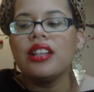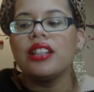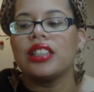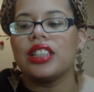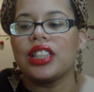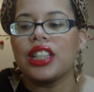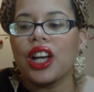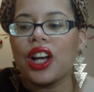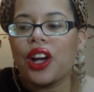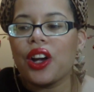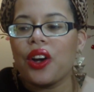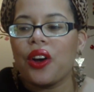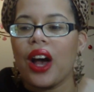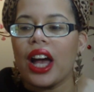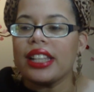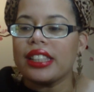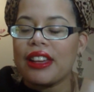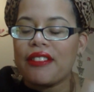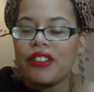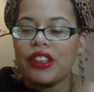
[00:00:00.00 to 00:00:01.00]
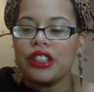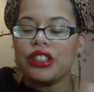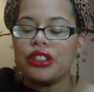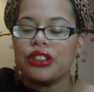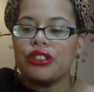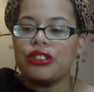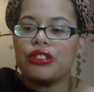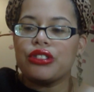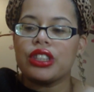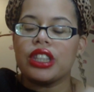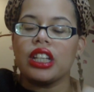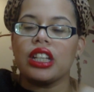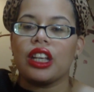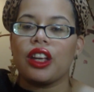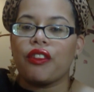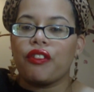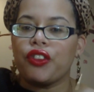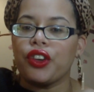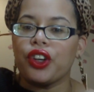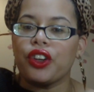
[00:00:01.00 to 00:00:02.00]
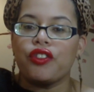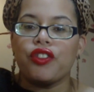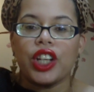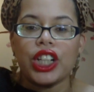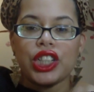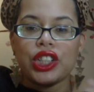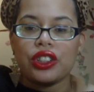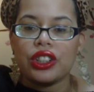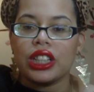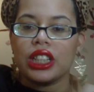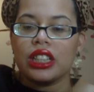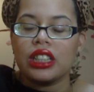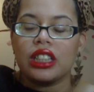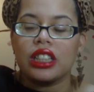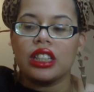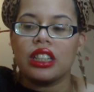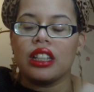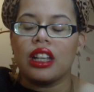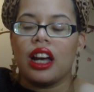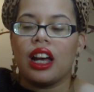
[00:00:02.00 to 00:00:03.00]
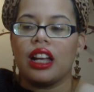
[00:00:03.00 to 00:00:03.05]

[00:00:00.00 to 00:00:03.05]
So I definitely do think if you're venturing into